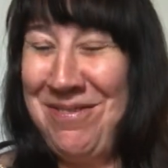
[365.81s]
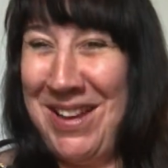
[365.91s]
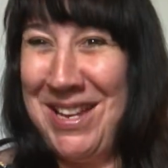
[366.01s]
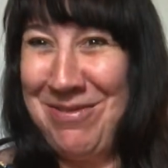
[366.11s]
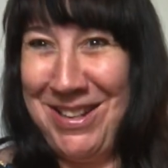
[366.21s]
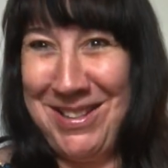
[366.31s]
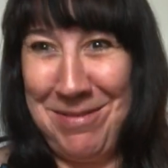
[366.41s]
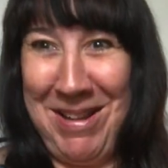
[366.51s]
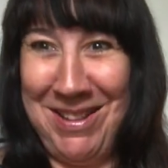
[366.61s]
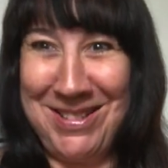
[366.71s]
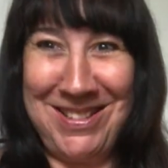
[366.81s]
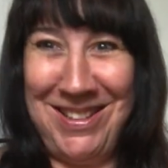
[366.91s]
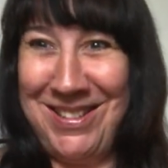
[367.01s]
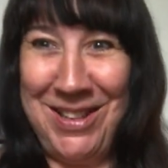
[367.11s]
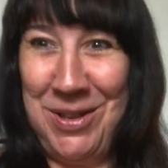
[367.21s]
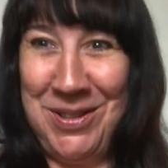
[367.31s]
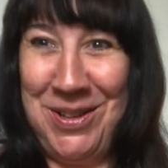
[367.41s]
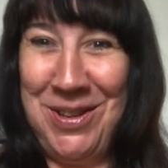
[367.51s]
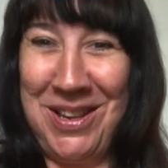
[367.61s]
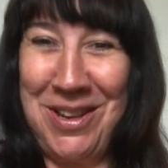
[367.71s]
favourite smells because it's so
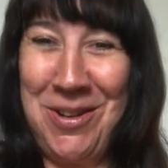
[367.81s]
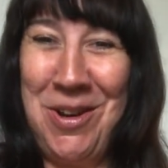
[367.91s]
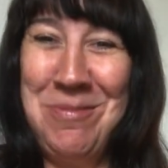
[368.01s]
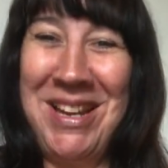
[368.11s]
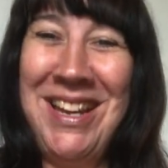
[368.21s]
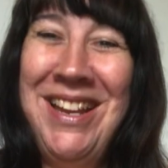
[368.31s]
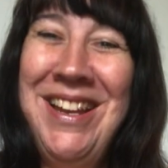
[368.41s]
soothing and calming.